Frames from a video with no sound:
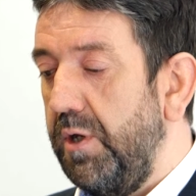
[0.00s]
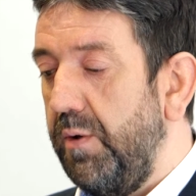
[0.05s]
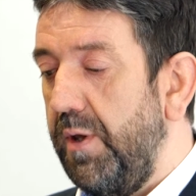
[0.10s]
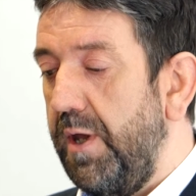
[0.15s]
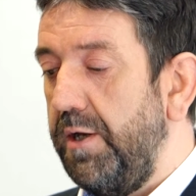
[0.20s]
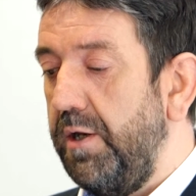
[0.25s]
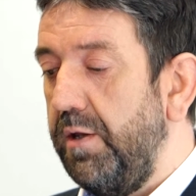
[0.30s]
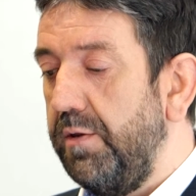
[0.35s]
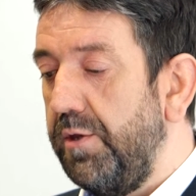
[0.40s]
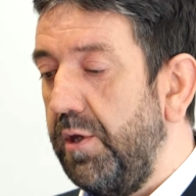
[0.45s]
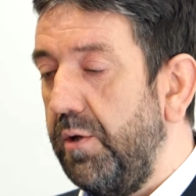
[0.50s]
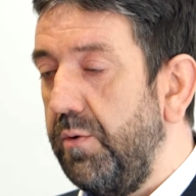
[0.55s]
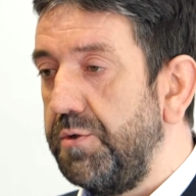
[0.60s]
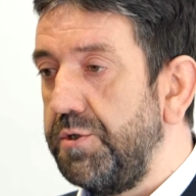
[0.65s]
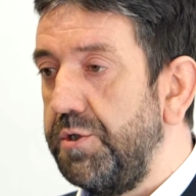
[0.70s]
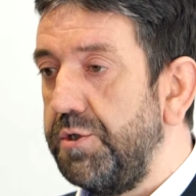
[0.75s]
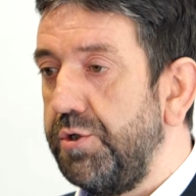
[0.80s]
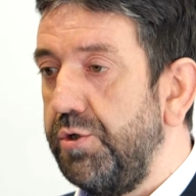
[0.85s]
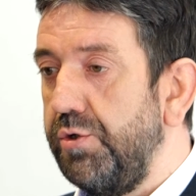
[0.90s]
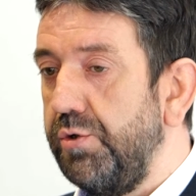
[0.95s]
any of those
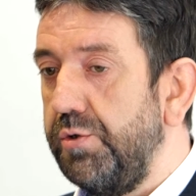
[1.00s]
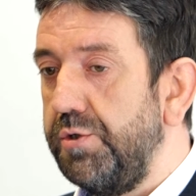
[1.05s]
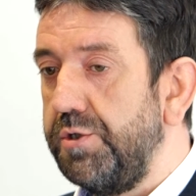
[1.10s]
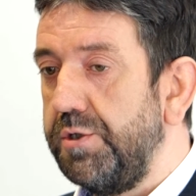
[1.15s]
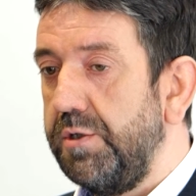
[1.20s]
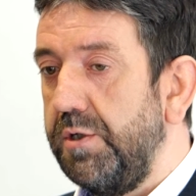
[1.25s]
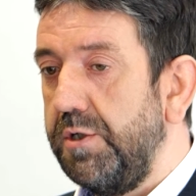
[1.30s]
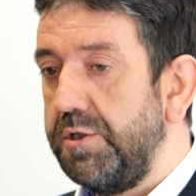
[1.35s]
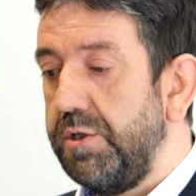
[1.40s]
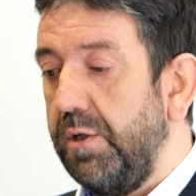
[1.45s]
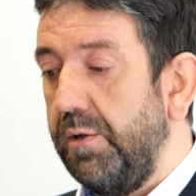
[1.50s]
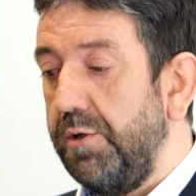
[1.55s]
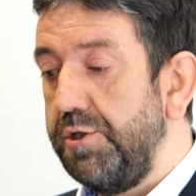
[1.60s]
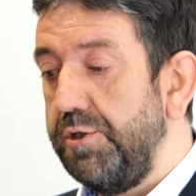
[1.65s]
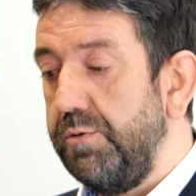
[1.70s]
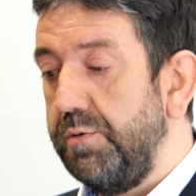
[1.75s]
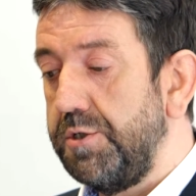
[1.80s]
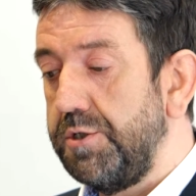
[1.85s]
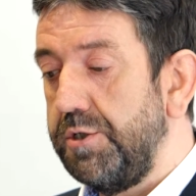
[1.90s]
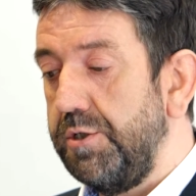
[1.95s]
is good as long as
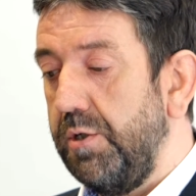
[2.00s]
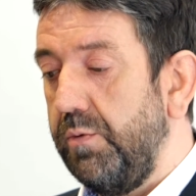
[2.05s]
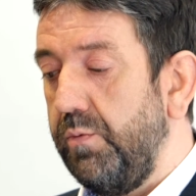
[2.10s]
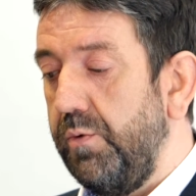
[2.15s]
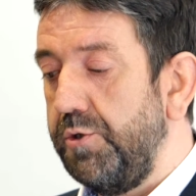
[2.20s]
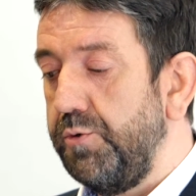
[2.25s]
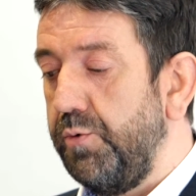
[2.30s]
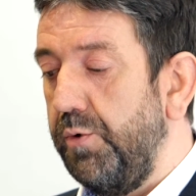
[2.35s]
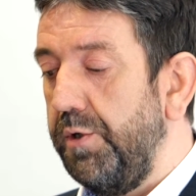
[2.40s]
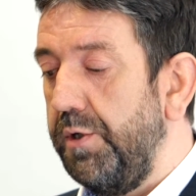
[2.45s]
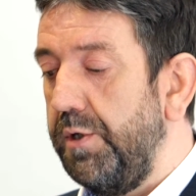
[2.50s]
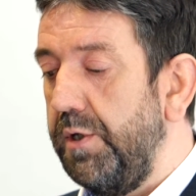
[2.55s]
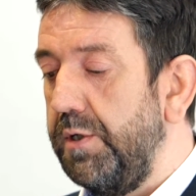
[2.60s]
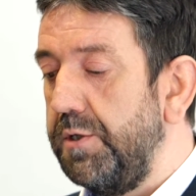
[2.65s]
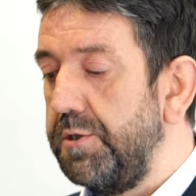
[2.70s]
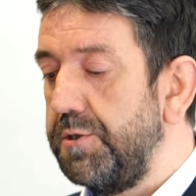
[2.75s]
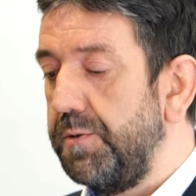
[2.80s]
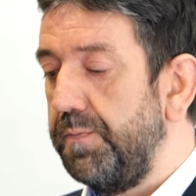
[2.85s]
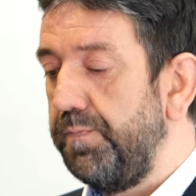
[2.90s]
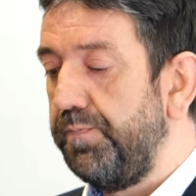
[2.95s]
you assert which one it
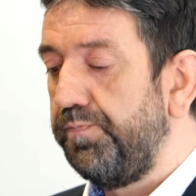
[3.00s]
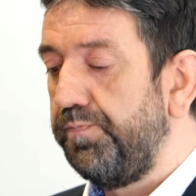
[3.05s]
is.